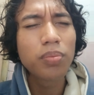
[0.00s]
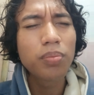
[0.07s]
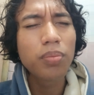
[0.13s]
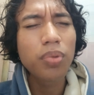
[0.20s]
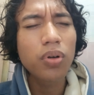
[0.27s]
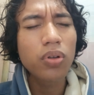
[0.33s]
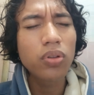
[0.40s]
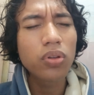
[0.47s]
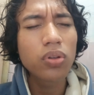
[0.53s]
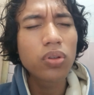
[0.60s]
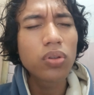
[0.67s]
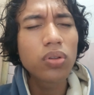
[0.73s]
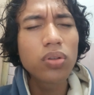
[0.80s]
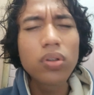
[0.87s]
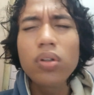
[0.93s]

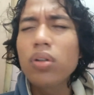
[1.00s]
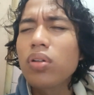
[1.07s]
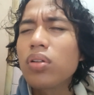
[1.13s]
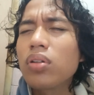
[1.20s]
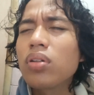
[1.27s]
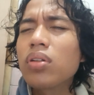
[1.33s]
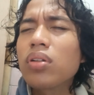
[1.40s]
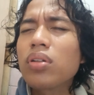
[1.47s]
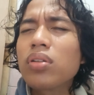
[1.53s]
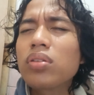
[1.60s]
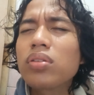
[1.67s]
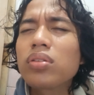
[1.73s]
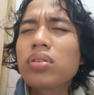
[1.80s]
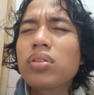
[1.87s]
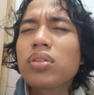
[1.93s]
proto no.
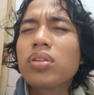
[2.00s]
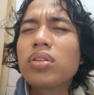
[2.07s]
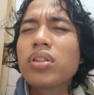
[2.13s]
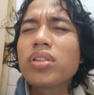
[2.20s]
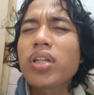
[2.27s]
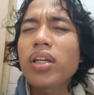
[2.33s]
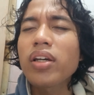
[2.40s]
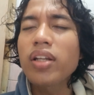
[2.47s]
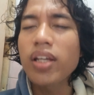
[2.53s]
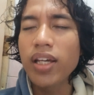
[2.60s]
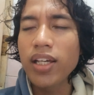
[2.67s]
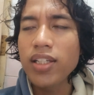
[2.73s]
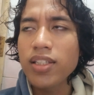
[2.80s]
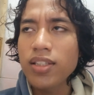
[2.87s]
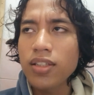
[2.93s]
The second
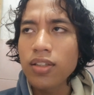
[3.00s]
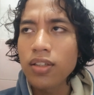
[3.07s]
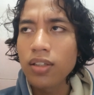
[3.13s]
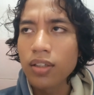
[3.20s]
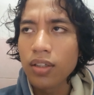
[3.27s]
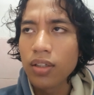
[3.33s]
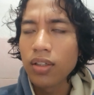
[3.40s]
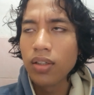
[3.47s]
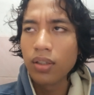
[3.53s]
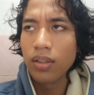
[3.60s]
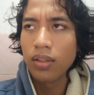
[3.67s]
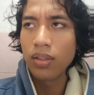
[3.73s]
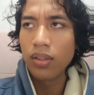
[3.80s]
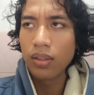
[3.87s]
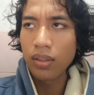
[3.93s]
is
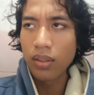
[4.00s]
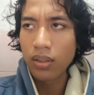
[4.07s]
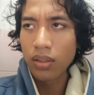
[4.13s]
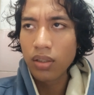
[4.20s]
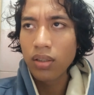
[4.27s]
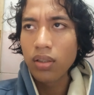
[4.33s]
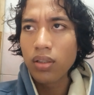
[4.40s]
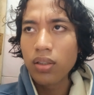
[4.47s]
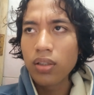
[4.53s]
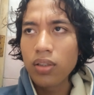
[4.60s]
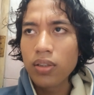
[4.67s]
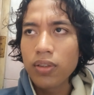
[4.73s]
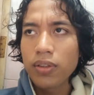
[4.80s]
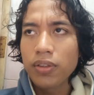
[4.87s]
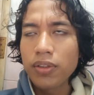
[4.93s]
uh,